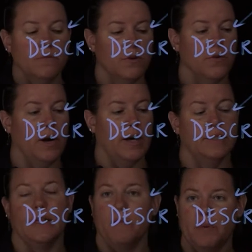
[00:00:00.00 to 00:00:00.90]
who
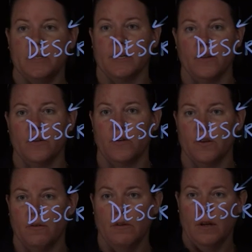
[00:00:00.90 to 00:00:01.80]
has that
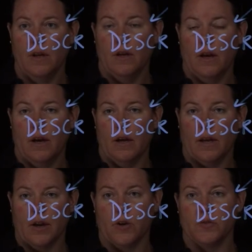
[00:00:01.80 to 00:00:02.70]
particular
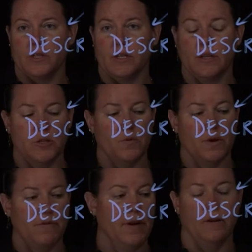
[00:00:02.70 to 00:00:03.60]
characteristic that you want
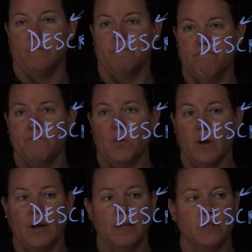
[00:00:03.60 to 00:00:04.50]
to find.
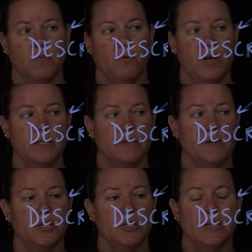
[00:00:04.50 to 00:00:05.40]
Okay, so point
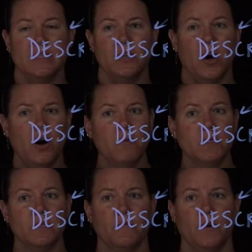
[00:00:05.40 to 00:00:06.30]
estimation doesn't
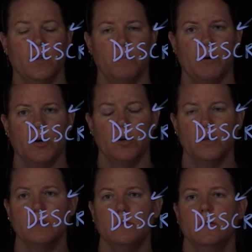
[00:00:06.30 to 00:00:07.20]
always fall
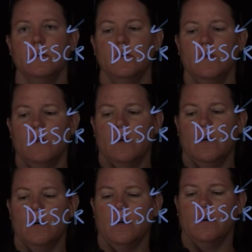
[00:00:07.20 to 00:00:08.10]
apart.
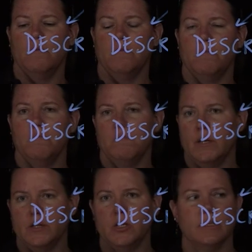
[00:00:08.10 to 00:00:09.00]

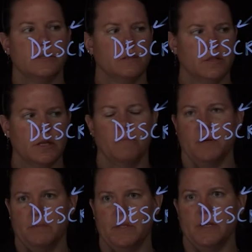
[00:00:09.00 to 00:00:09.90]
It just
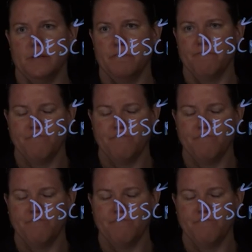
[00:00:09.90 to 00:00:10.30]
sometimes does.